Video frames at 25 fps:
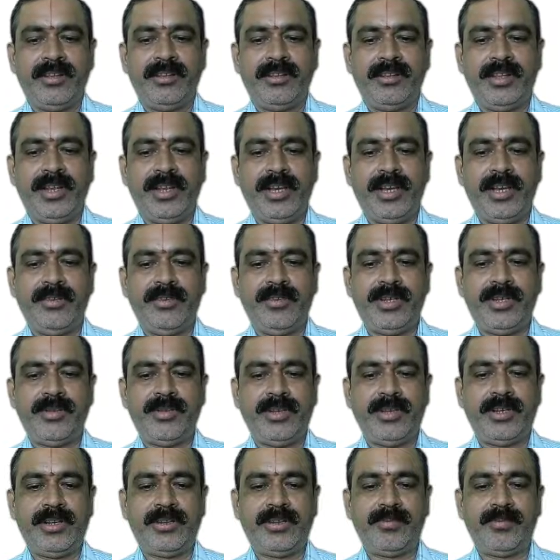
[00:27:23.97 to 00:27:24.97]
the
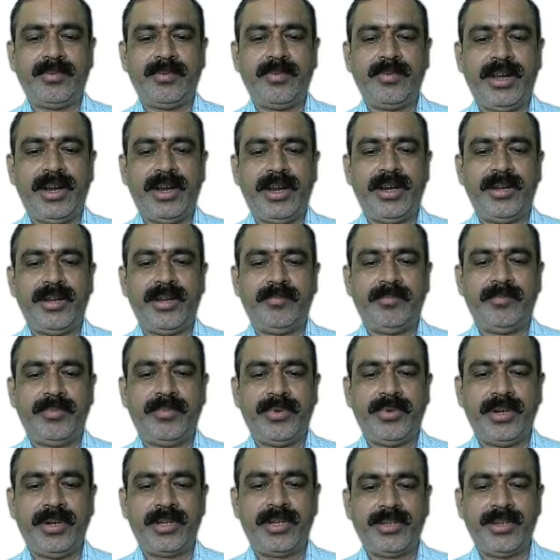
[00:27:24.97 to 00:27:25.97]
individual to
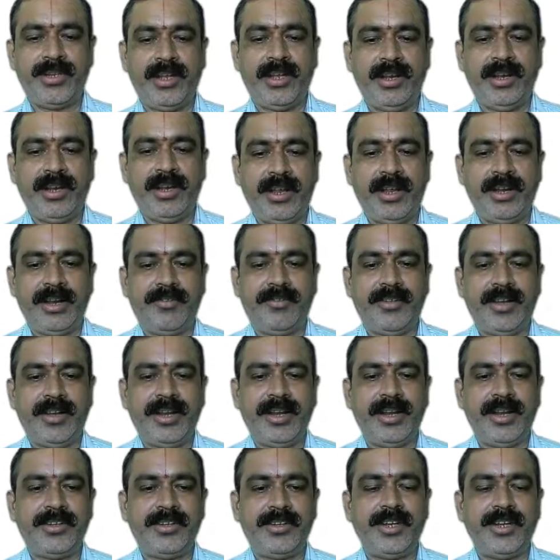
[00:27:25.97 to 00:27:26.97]
provide personal and
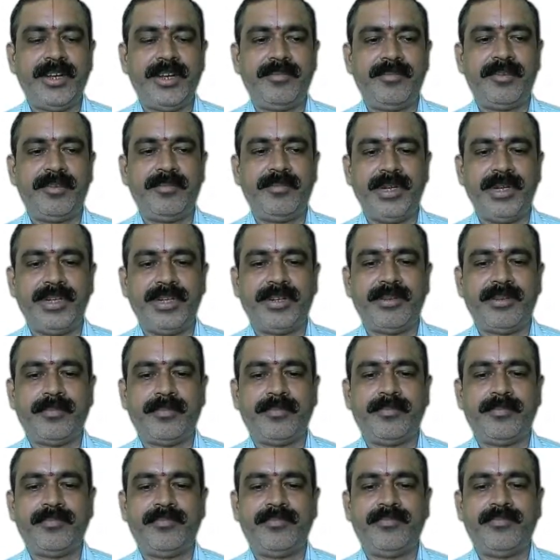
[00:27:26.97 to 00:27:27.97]
financial information.